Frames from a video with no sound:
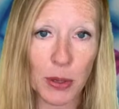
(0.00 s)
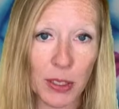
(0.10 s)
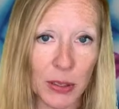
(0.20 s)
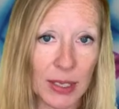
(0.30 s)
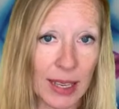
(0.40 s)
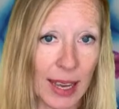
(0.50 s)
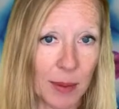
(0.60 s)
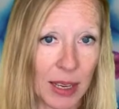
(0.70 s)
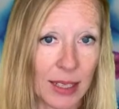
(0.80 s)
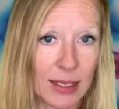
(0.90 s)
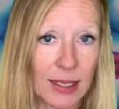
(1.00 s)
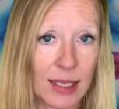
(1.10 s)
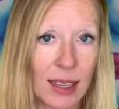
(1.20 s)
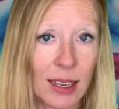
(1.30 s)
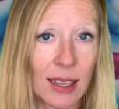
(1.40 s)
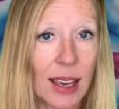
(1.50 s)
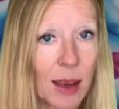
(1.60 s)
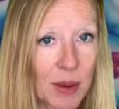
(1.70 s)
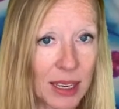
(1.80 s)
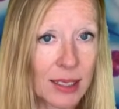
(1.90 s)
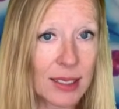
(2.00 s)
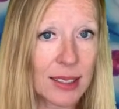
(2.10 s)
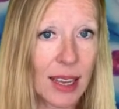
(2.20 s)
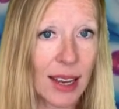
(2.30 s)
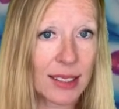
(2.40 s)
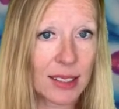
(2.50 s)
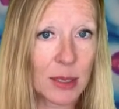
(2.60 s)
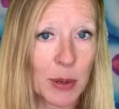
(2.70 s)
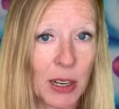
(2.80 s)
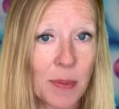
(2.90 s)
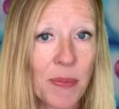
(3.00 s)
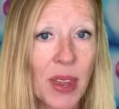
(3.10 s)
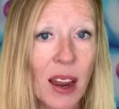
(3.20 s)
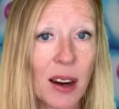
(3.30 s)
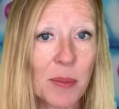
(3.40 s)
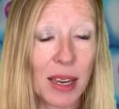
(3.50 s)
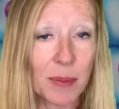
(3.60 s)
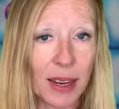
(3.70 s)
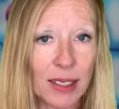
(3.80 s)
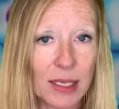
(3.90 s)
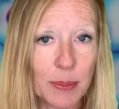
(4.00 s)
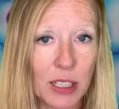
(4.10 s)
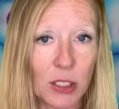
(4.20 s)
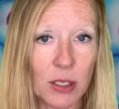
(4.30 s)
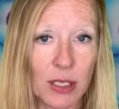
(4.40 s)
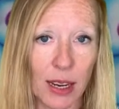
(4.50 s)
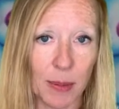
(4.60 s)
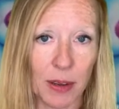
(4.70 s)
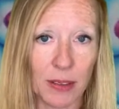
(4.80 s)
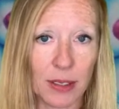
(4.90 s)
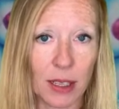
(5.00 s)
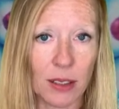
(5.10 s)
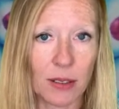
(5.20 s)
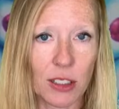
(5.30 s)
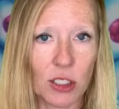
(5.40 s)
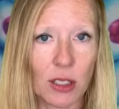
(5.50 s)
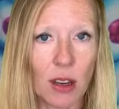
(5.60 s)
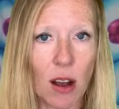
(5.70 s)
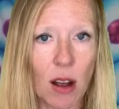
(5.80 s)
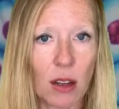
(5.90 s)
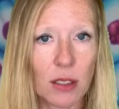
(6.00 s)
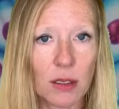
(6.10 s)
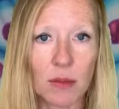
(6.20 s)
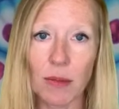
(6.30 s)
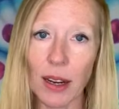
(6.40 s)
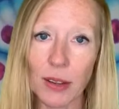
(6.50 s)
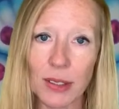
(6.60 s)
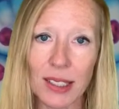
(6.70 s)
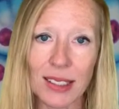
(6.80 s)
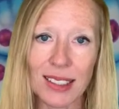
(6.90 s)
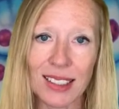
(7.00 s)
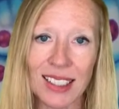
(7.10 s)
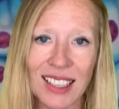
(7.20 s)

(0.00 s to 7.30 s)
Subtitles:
produce gametes. Gametes, eggs and sperm, are made by a special type of cell division called meiosis.